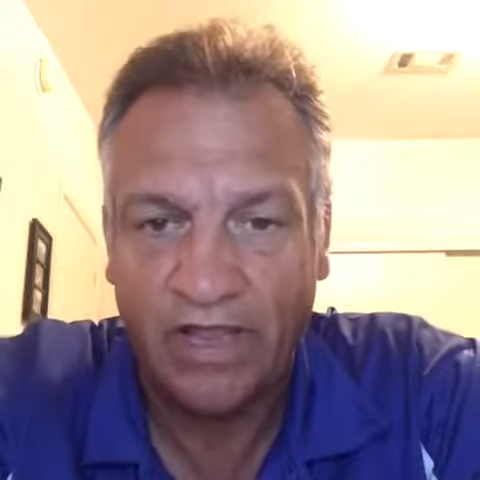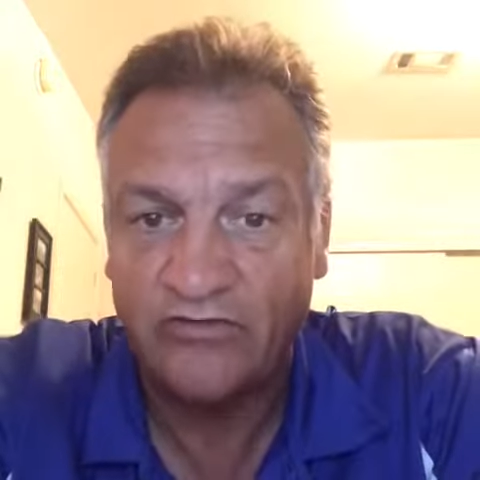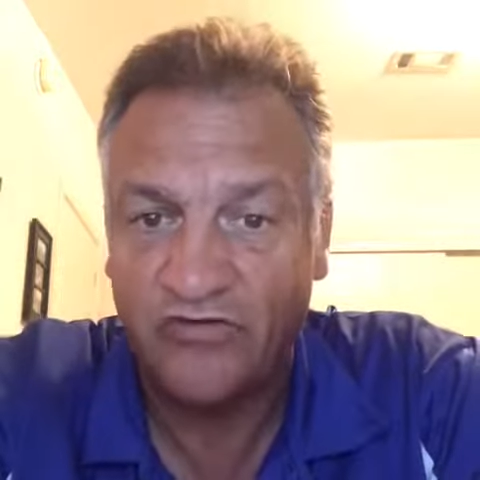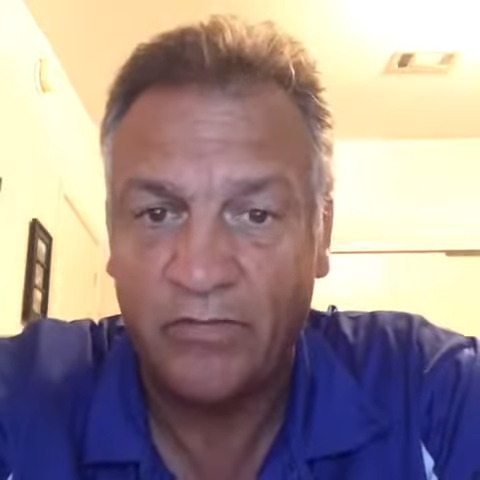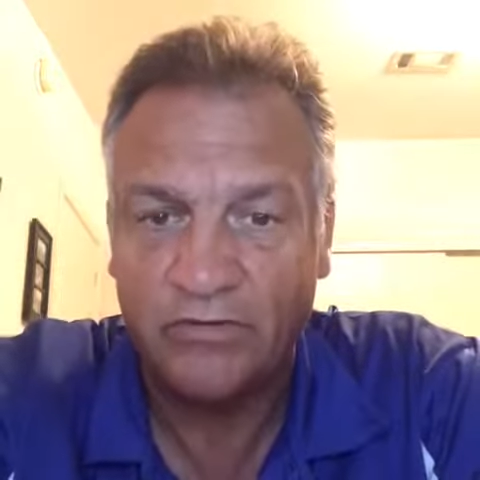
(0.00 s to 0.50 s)

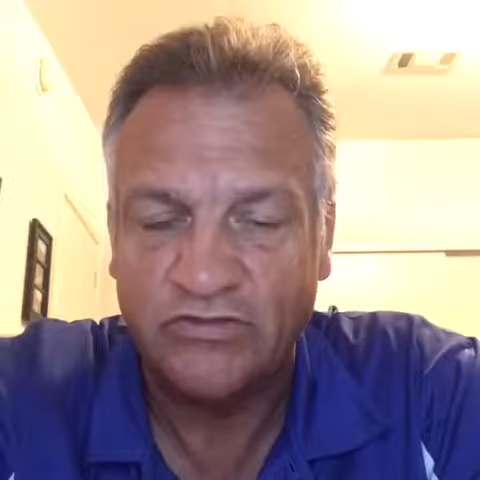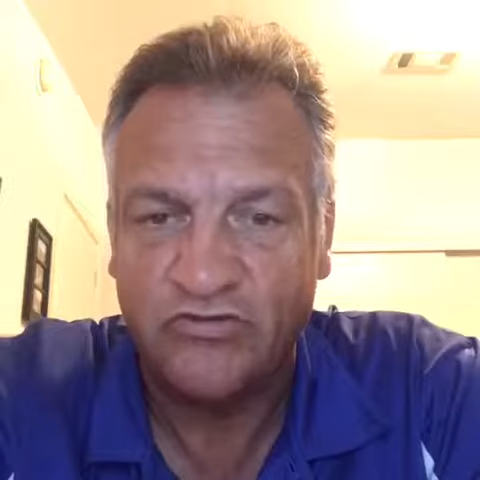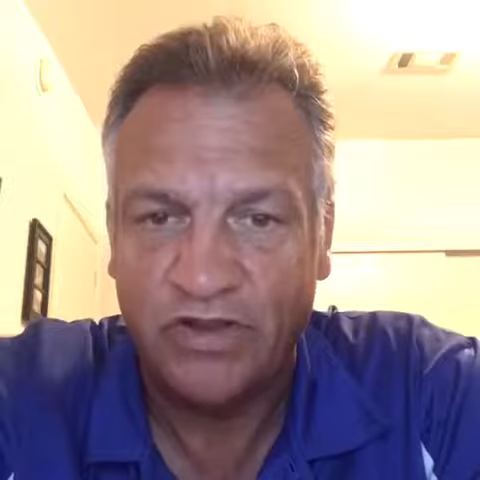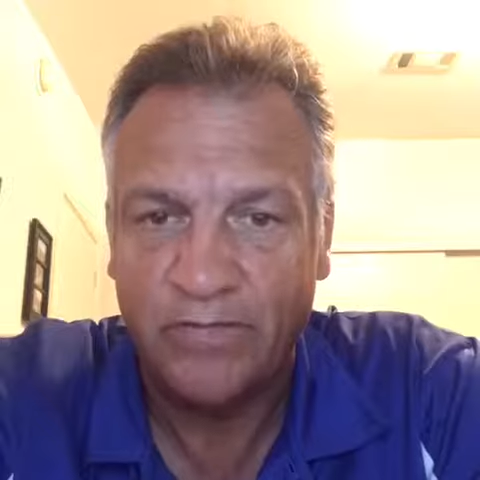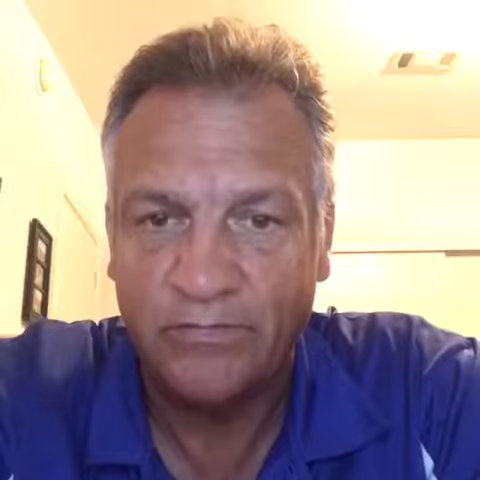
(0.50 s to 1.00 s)
and dreamers
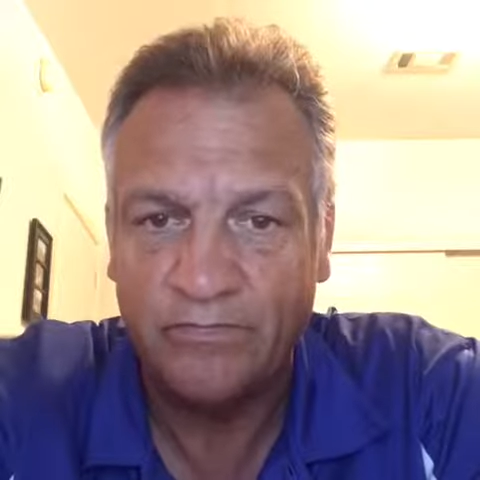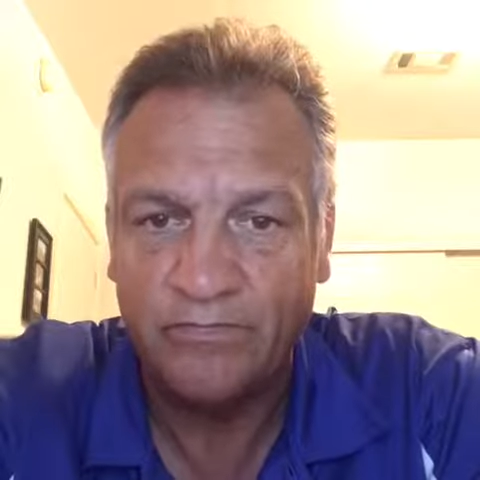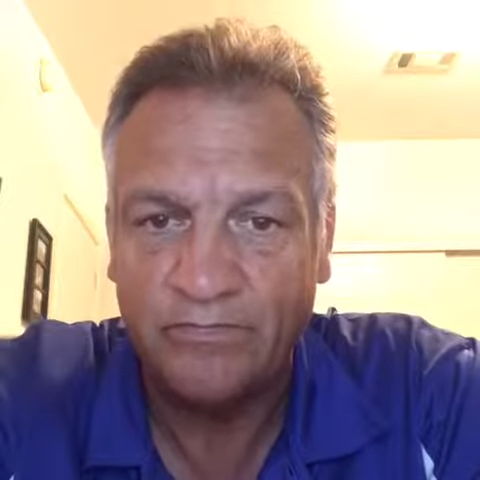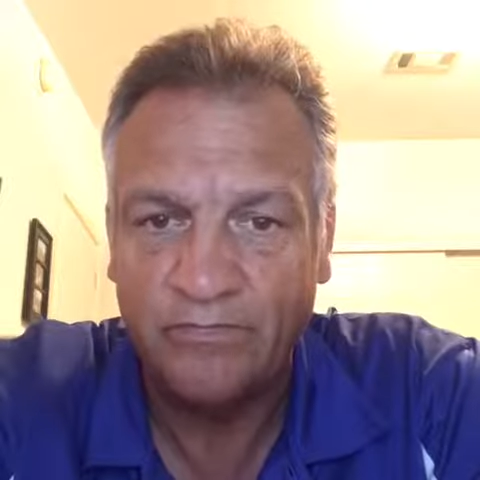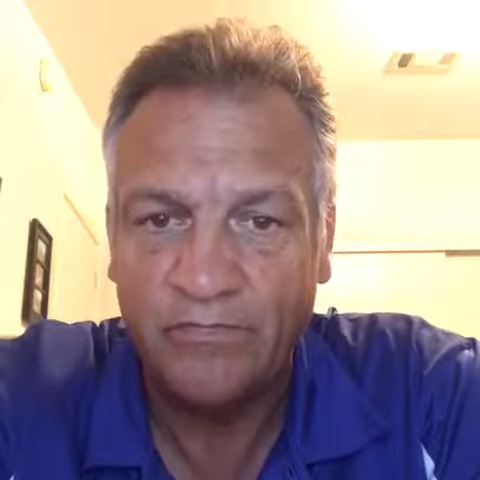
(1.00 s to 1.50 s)
dream,
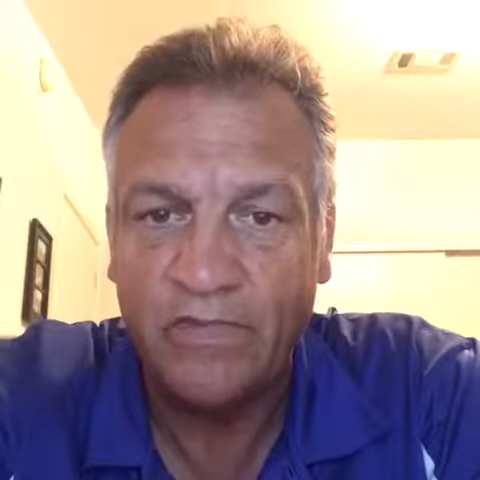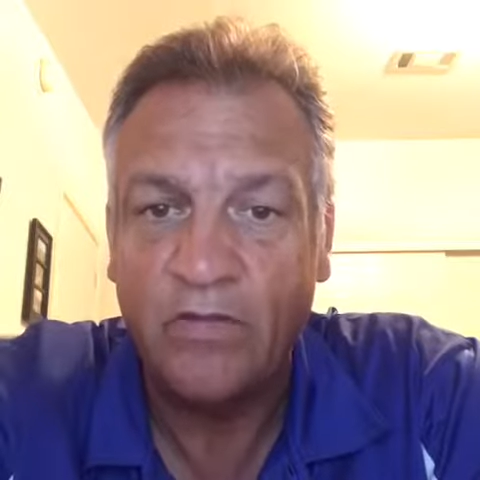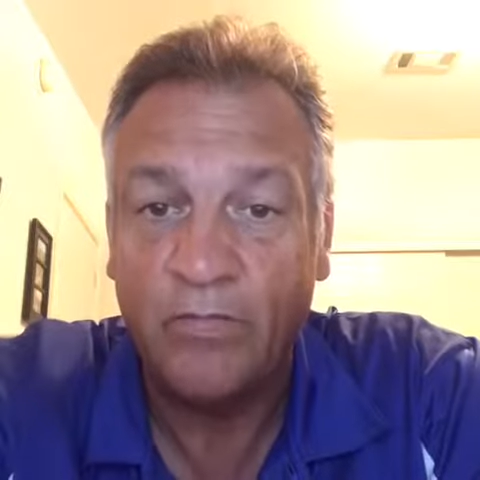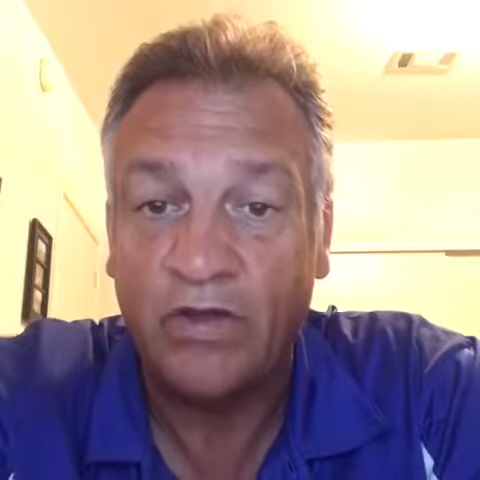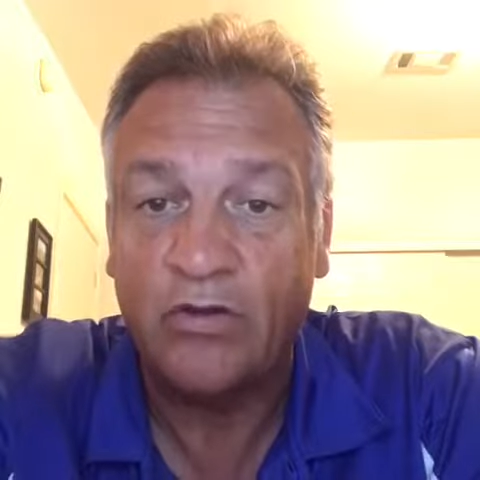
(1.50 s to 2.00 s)

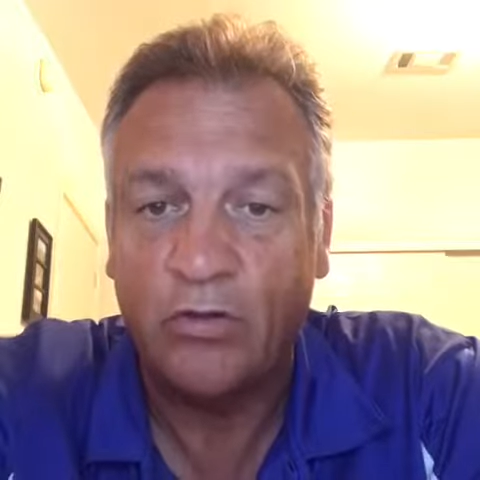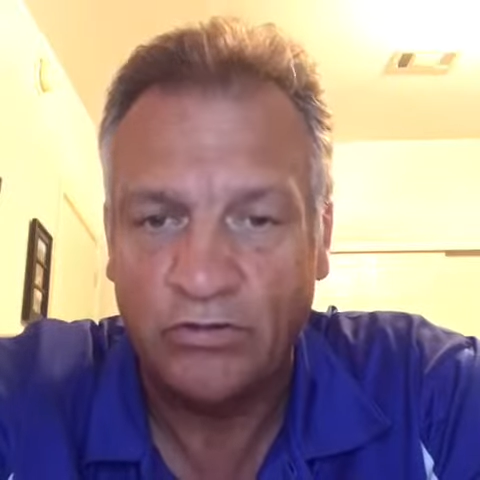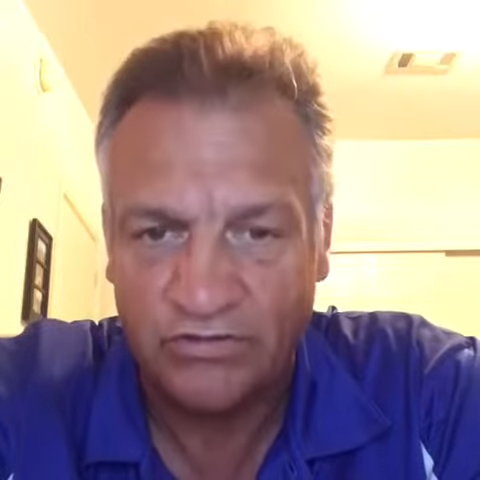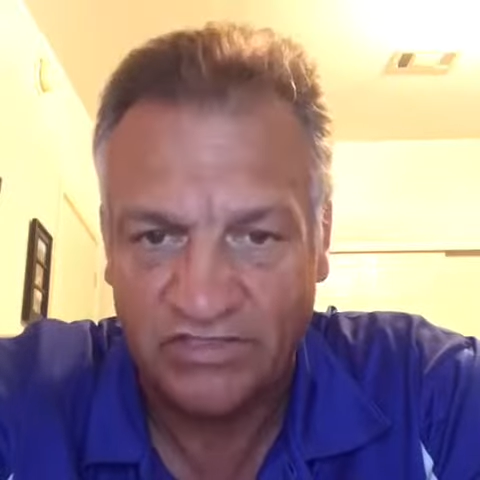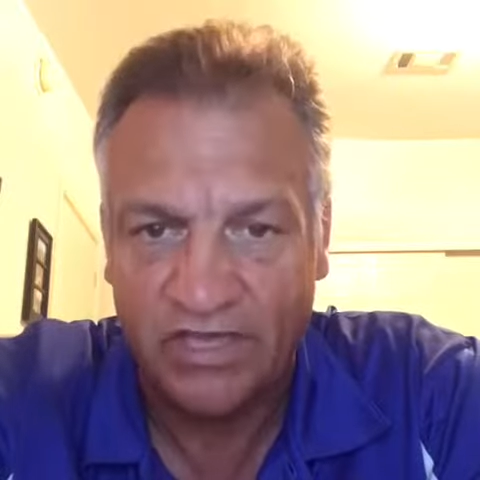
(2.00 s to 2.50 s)
but
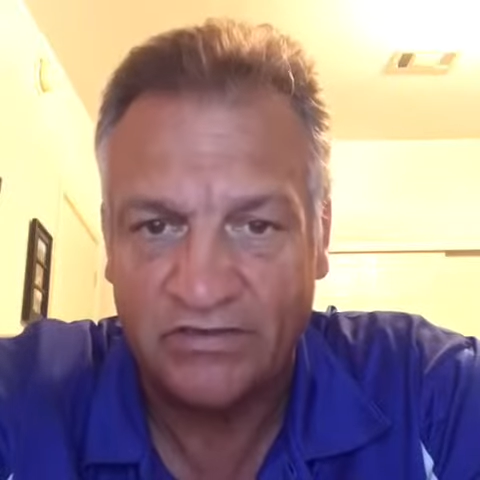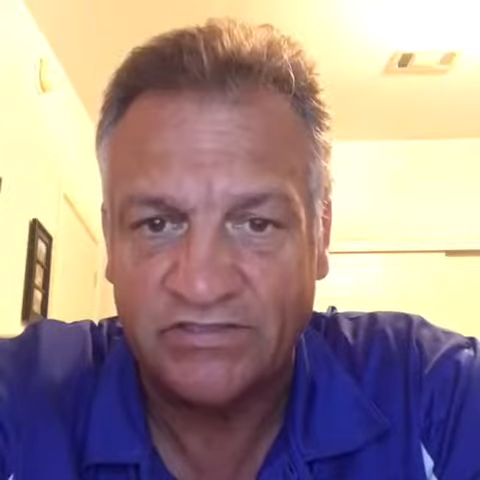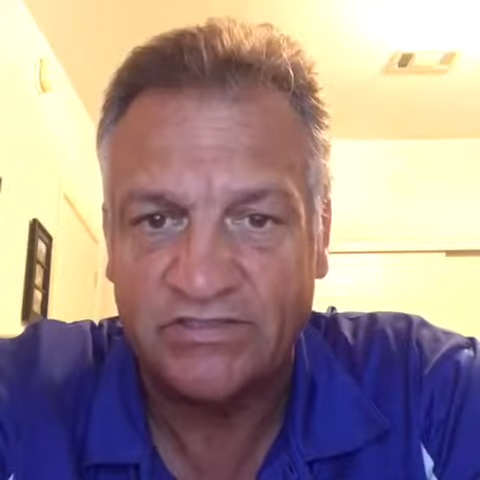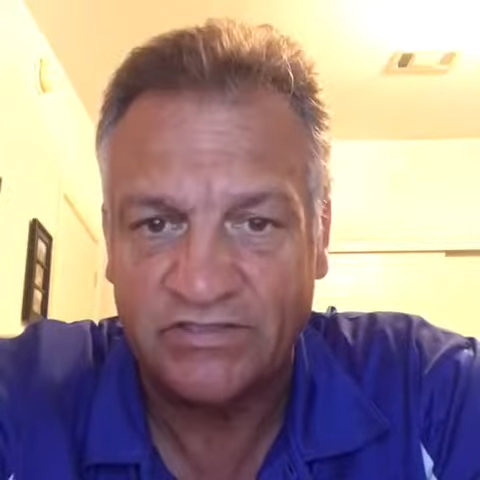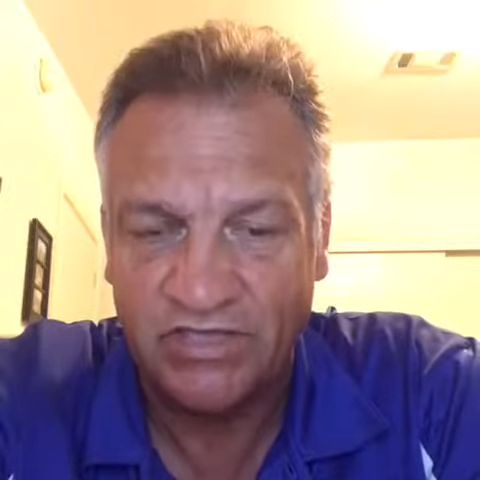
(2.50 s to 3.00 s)
goal
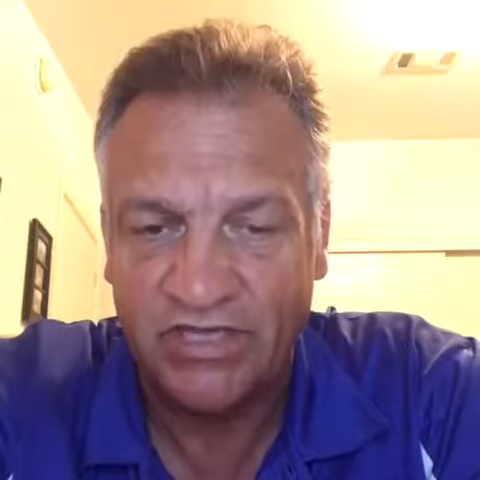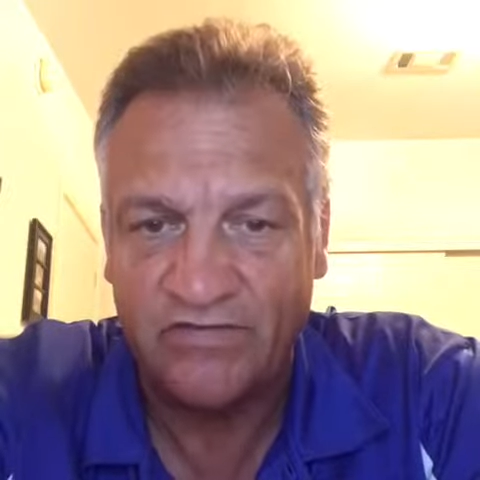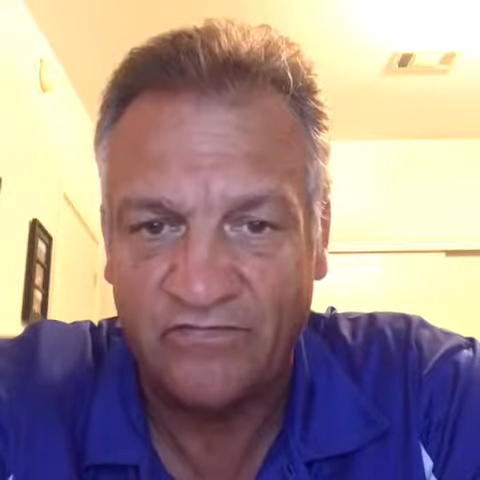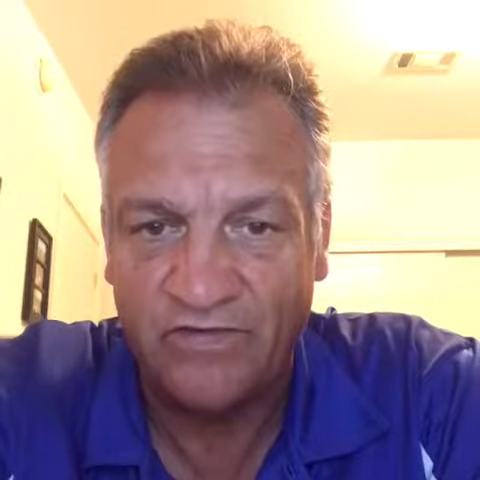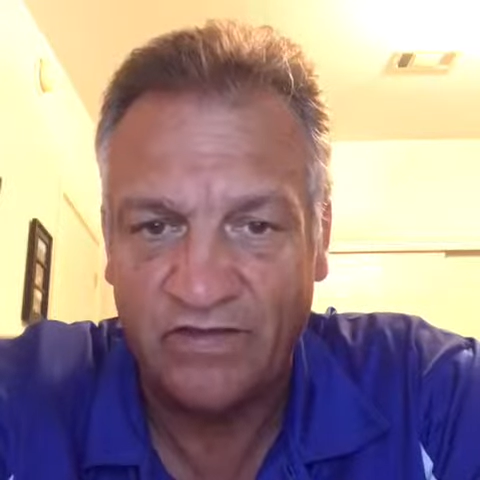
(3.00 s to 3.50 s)
setters
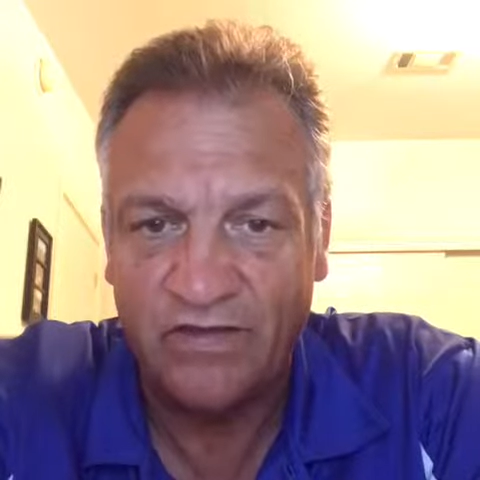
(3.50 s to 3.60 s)
achieve.